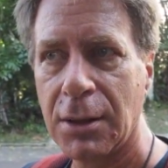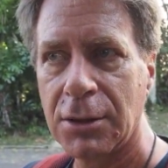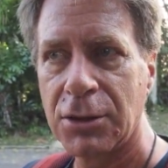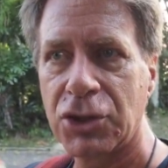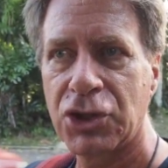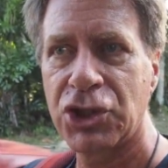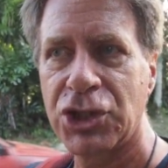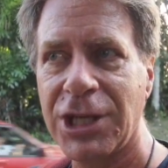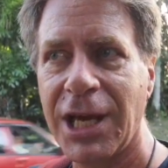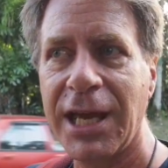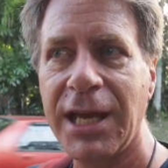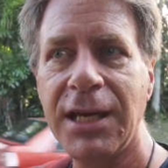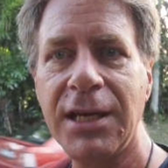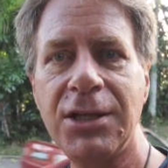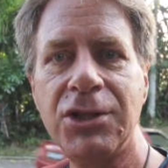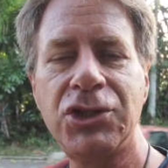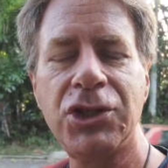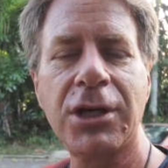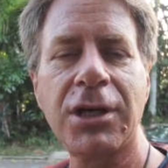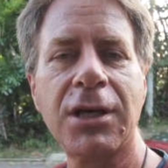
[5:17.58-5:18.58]

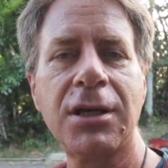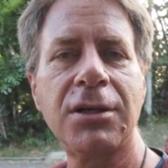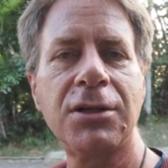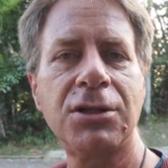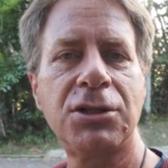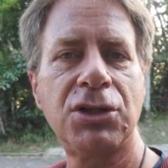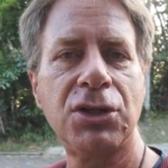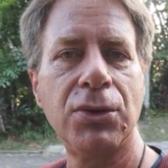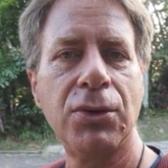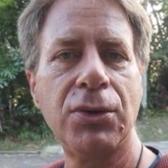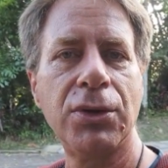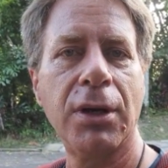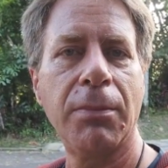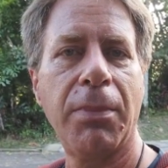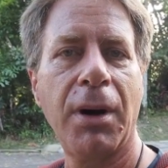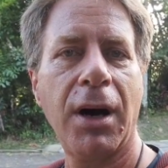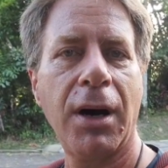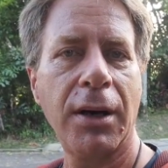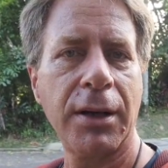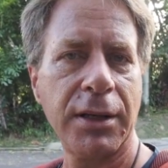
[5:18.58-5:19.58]
changing into the
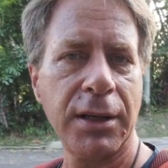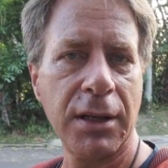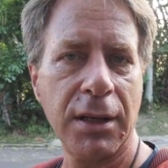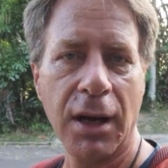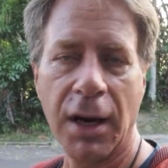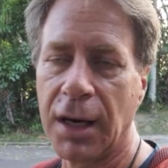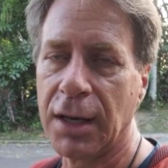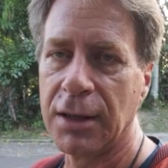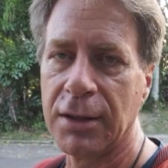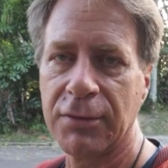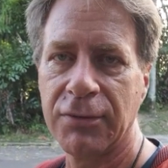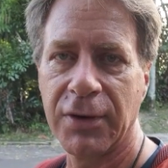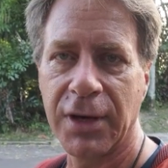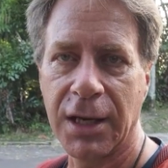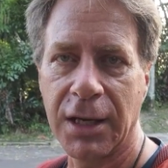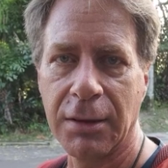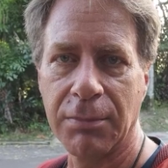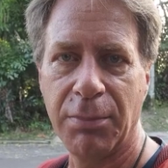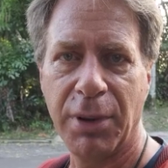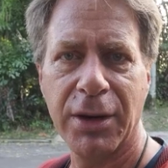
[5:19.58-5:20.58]
body of
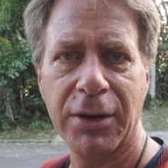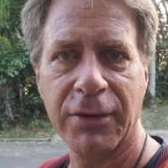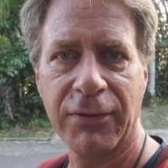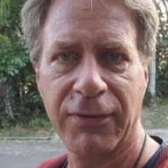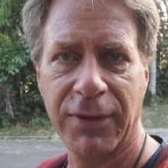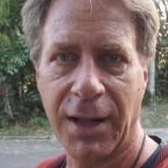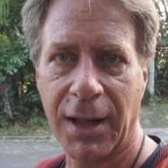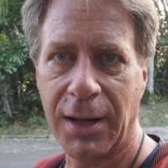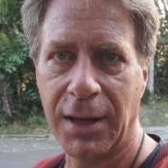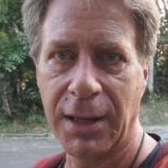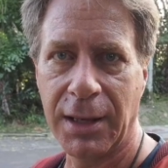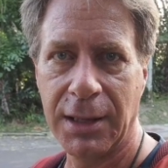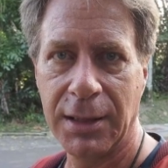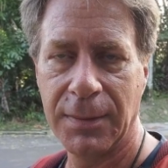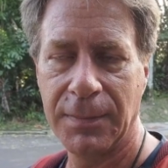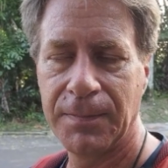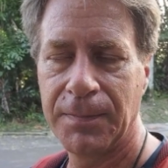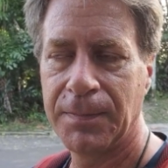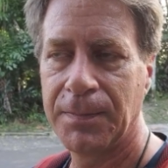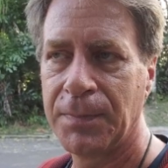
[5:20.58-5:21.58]
a butterfly.
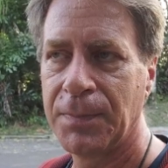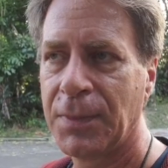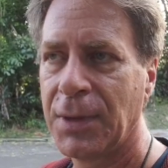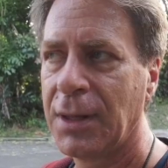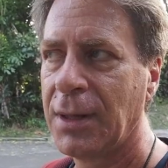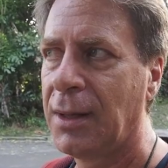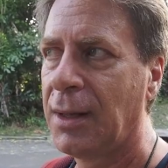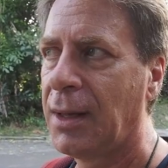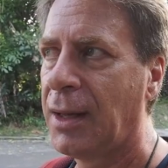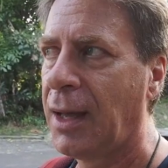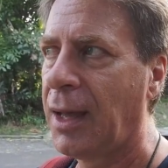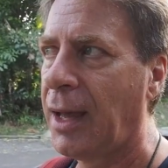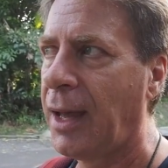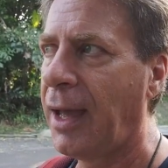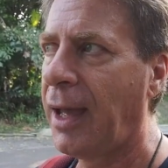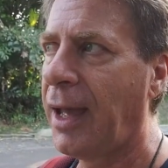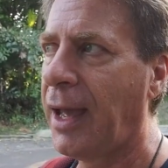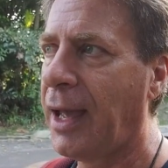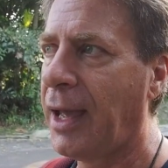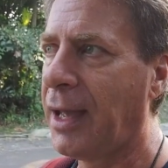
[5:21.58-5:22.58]

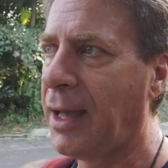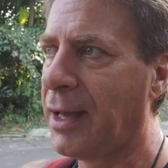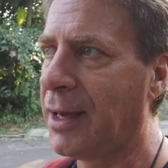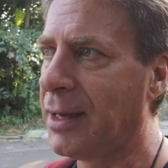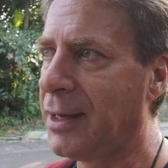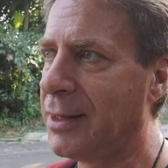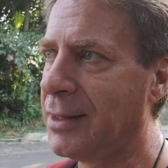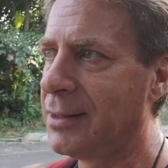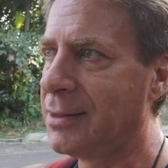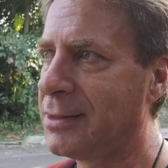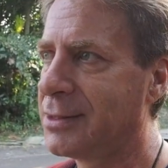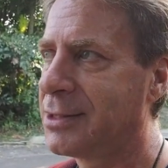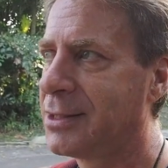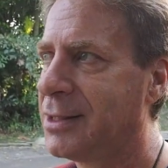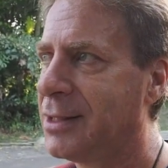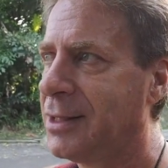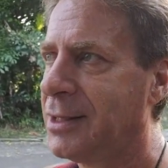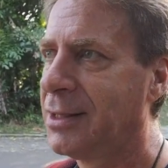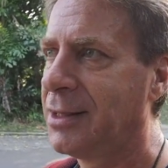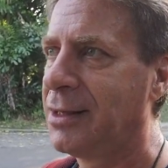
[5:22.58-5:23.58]
And
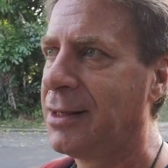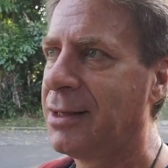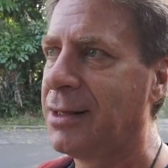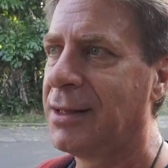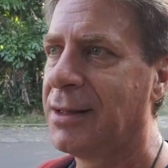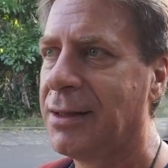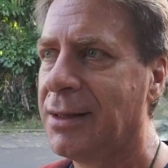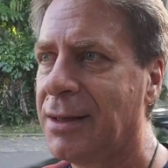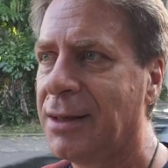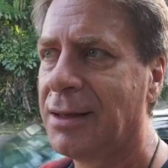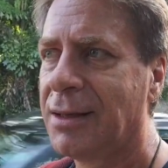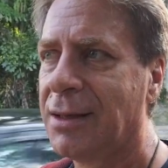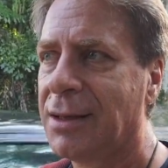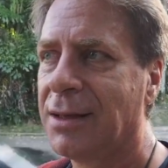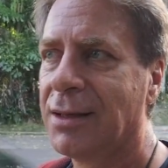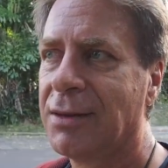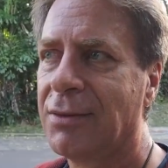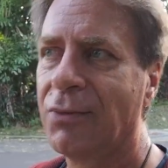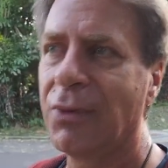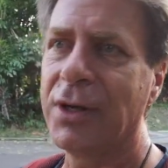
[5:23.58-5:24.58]

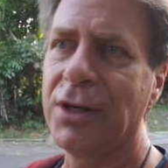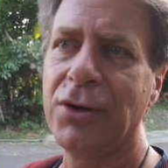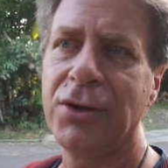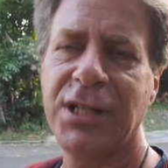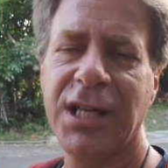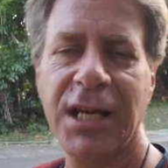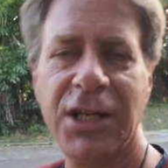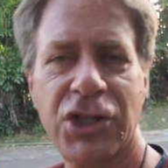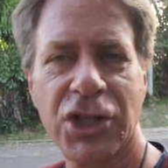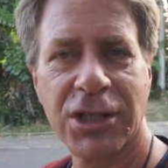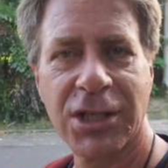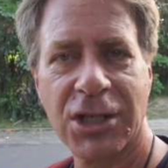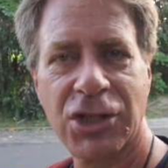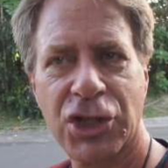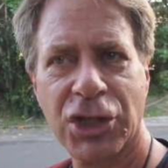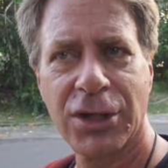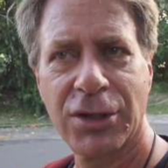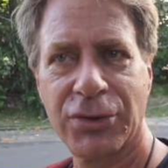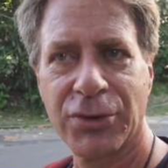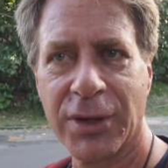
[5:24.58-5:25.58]
when you teach it to
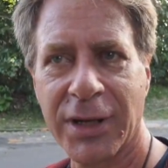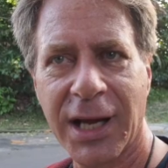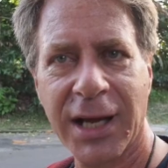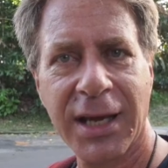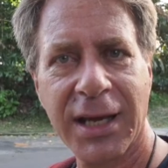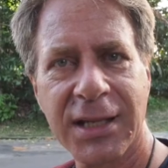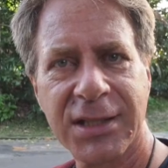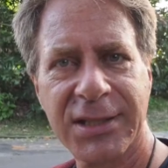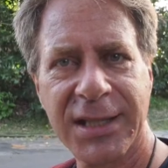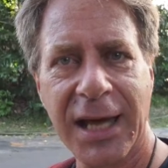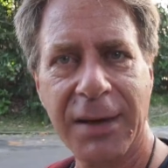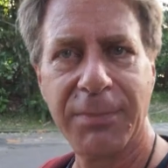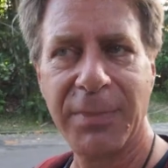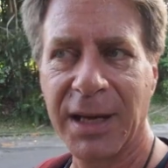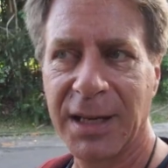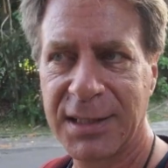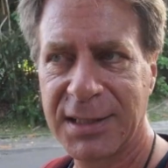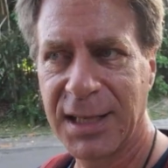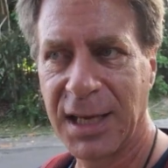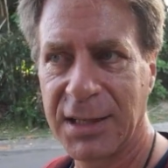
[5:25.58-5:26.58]
children, I guess that
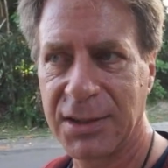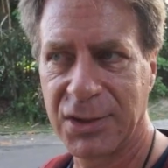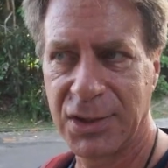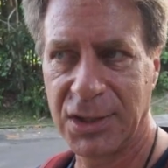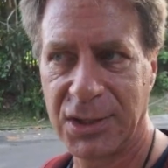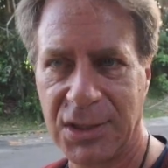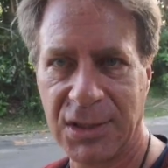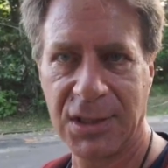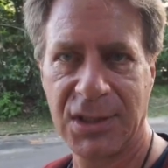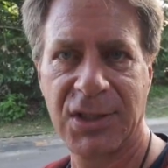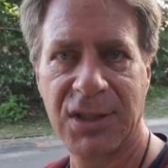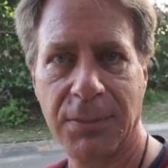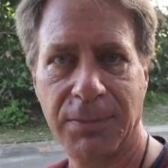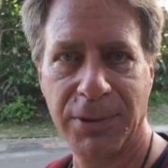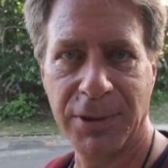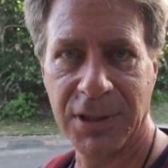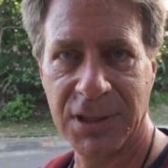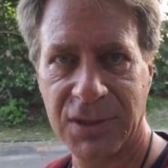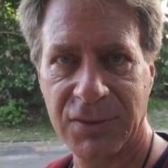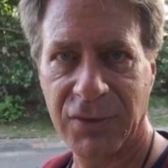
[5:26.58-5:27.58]
makes sense. It's the
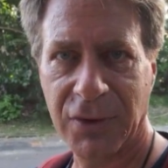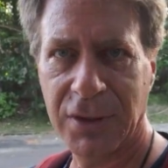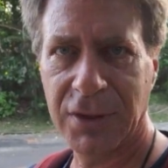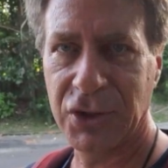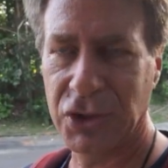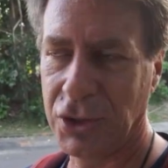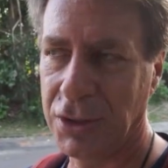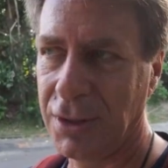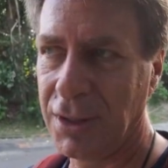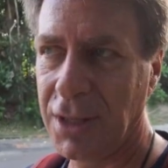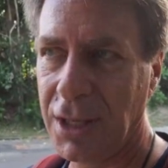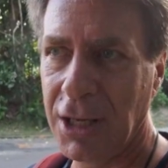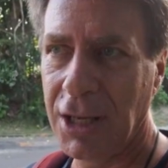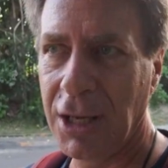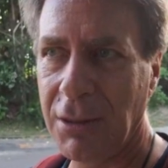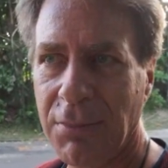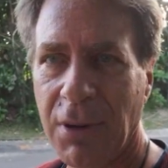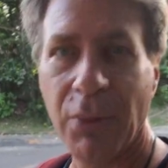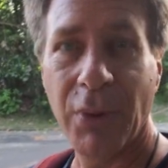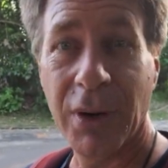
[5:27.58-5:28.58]
simplest version.
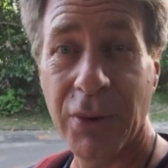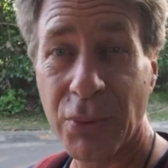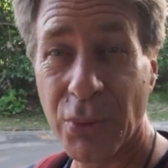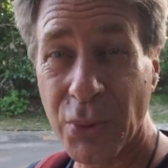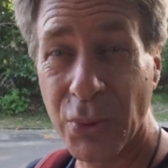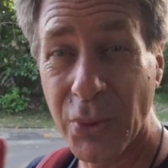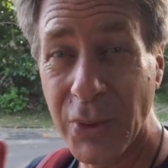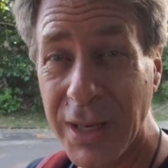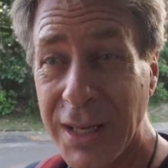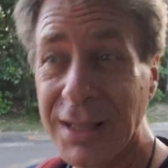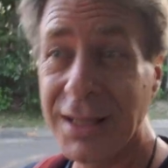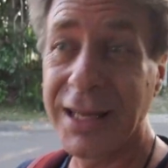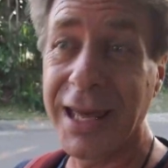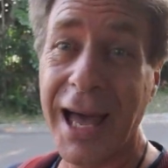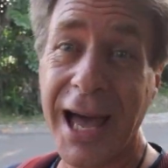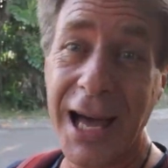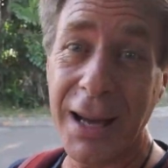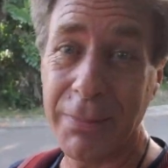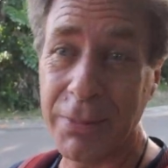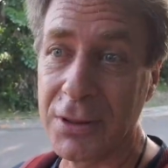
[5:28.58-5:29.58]
But what really
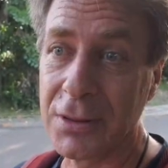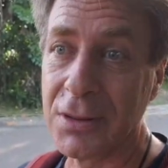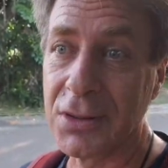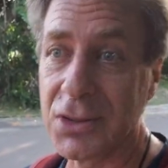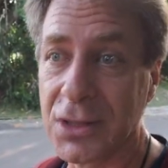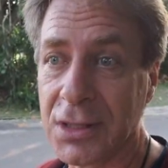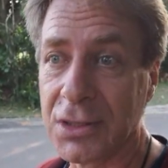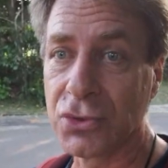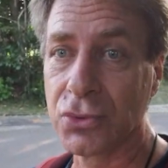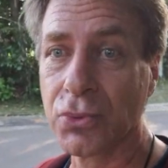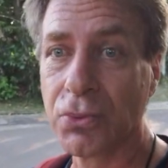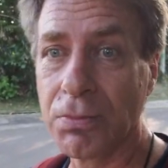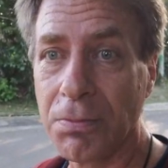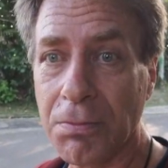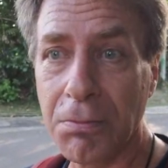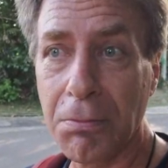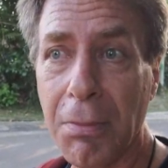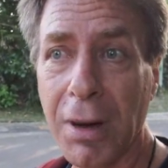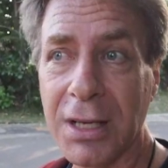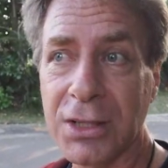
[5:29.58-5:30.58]
happens is
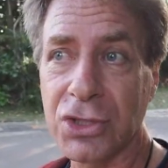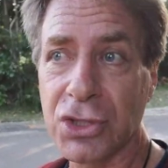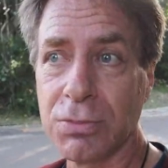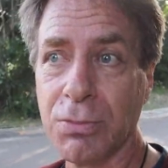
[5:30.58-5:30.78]
much